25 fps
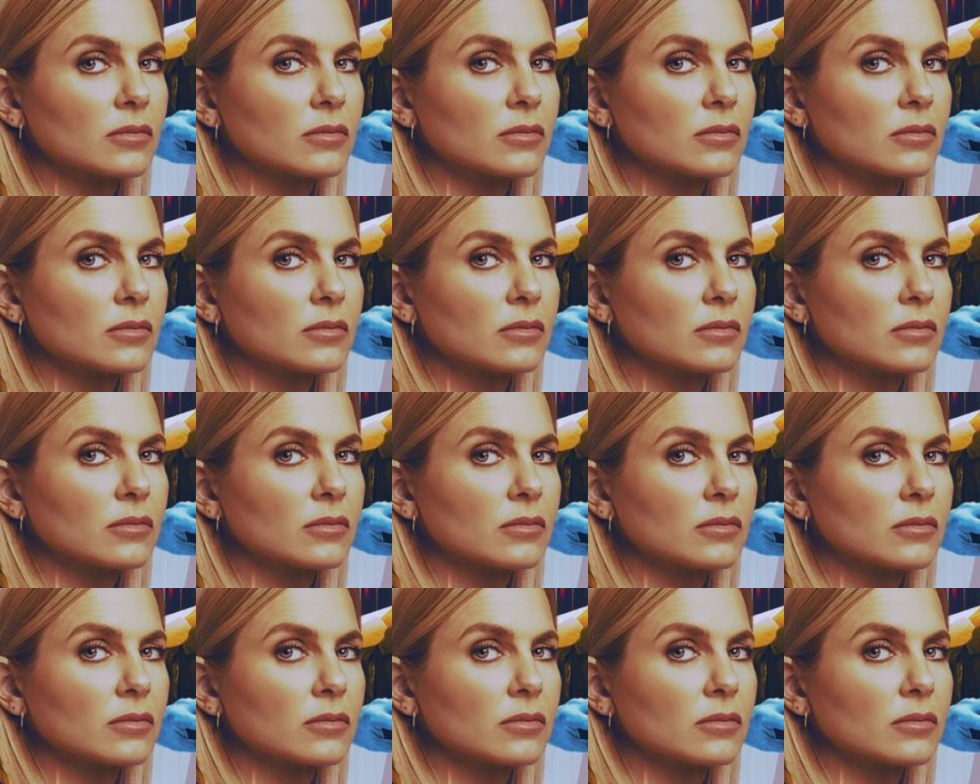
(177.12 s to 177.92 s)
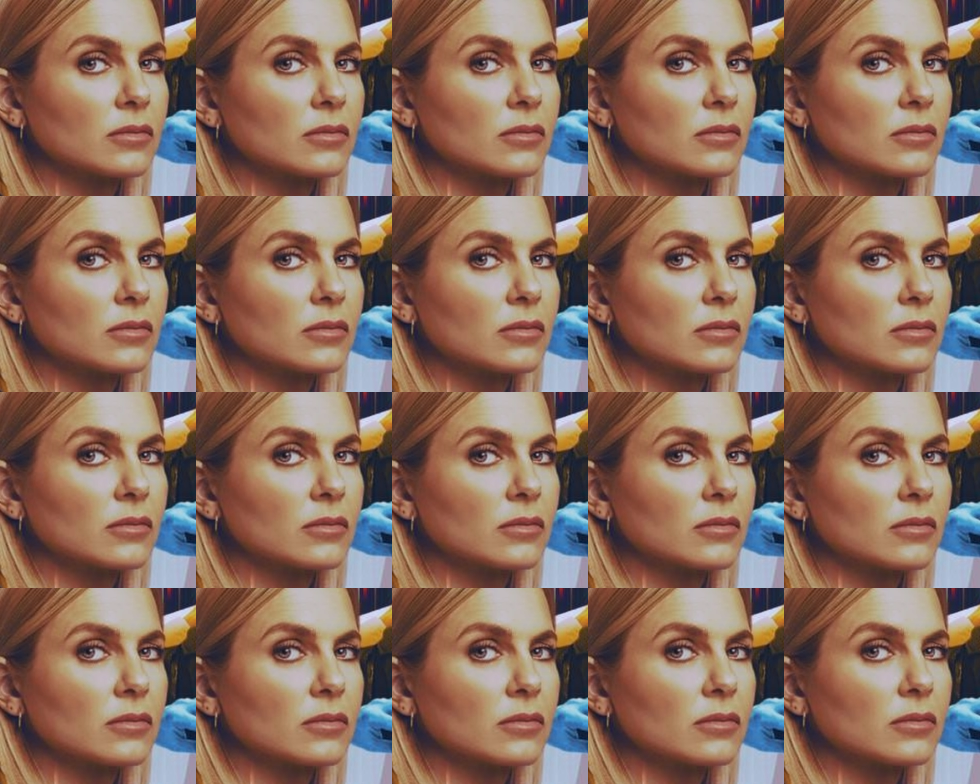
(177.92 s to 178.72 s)

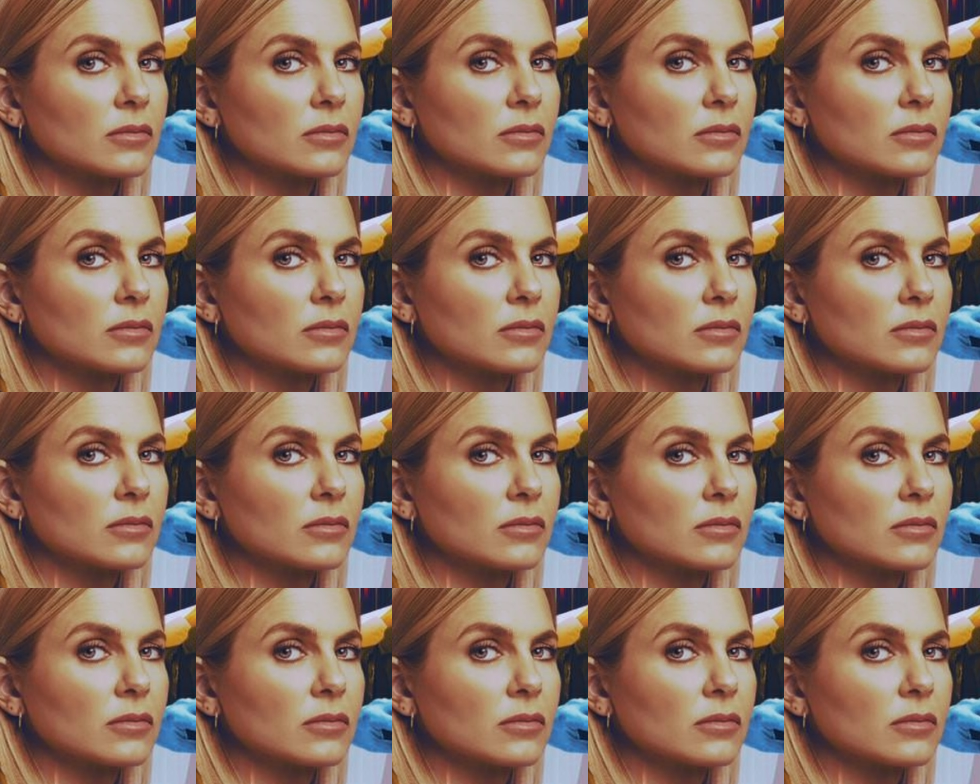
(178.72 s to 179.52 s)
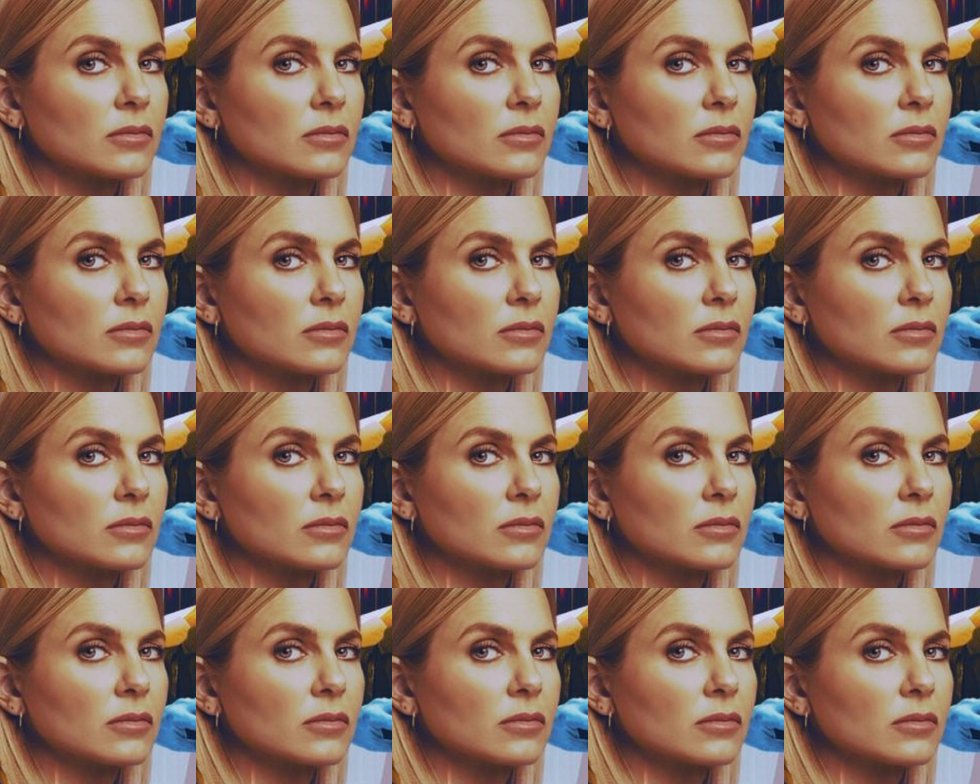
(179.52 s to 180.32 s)

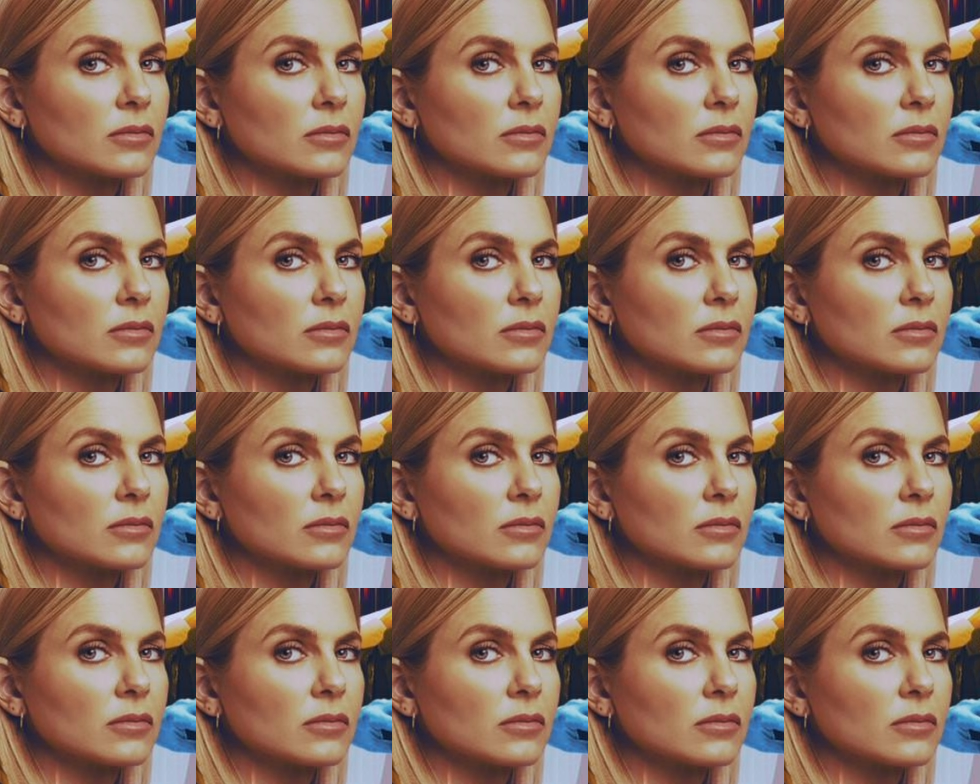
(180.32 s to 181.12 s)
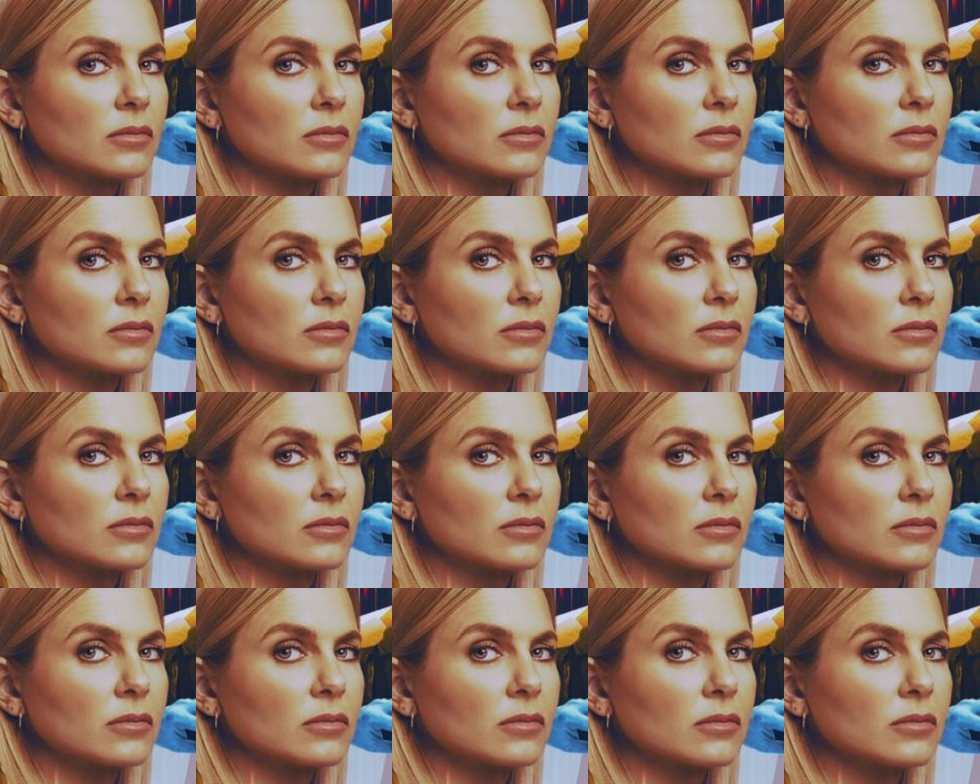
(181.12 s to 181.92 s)

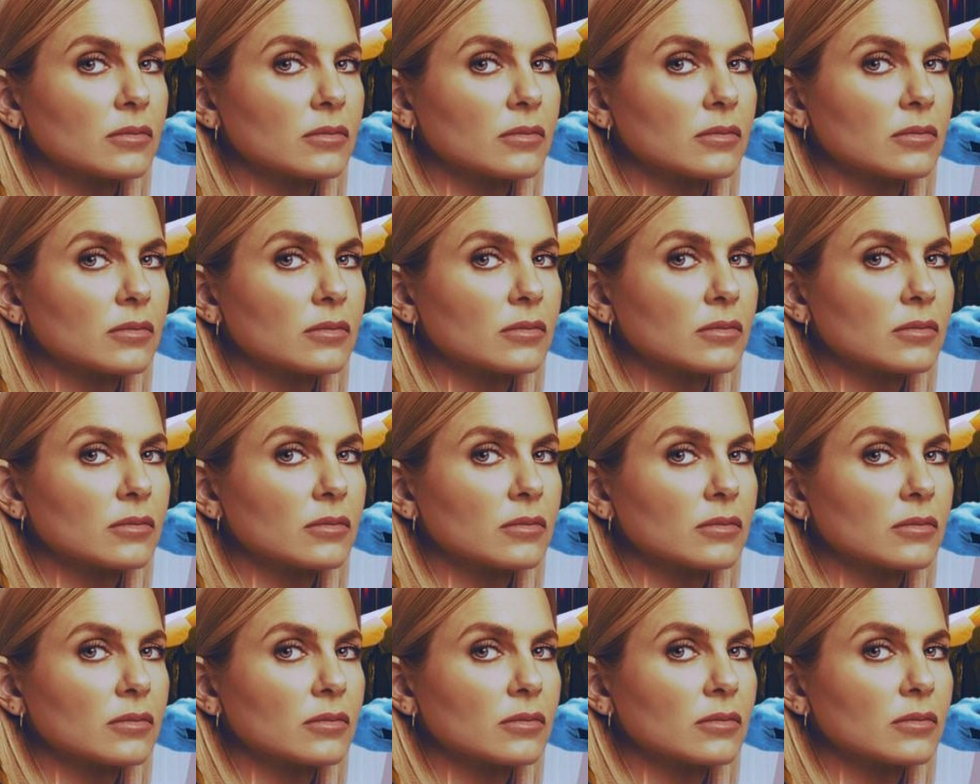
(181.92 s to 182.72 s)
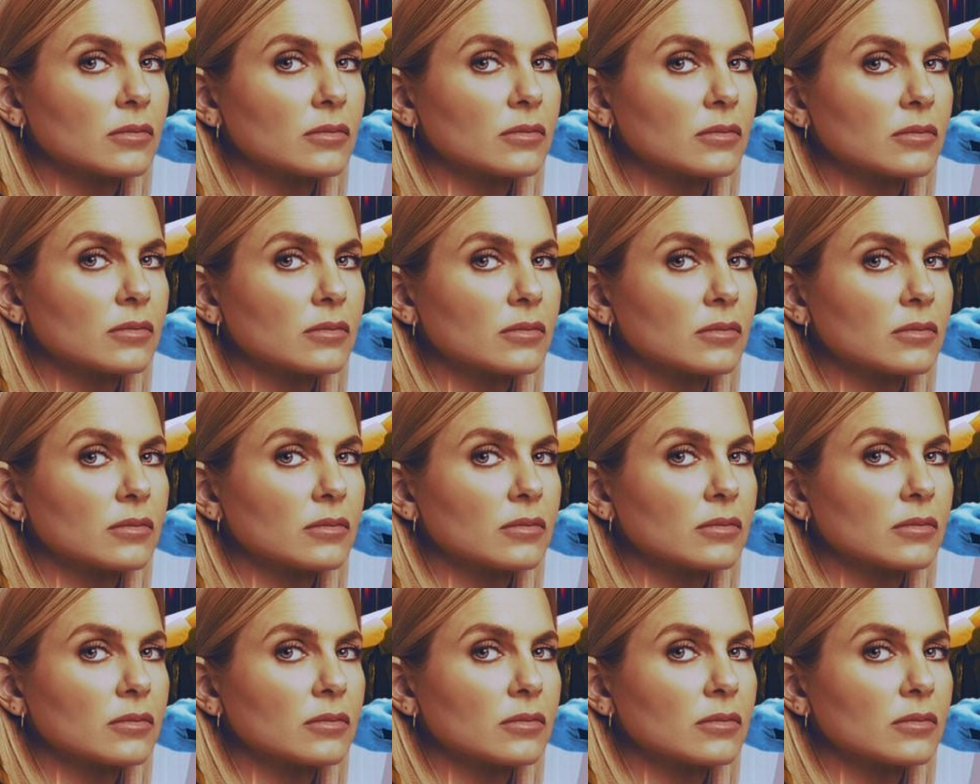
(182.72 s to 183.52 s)

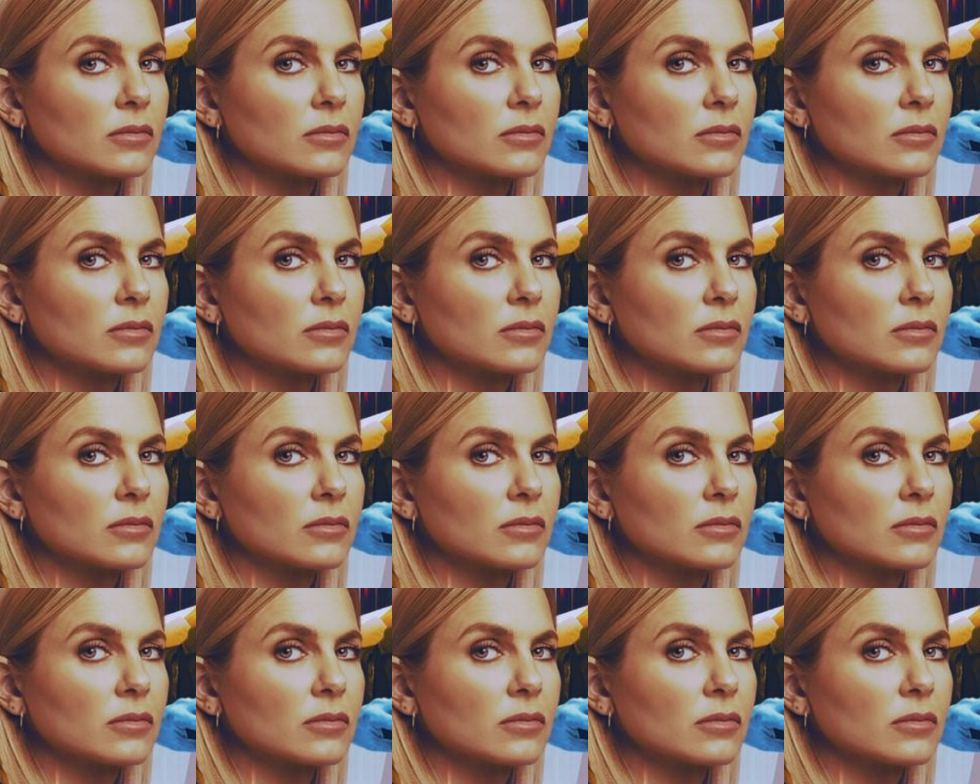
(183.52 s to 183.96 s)
(silent)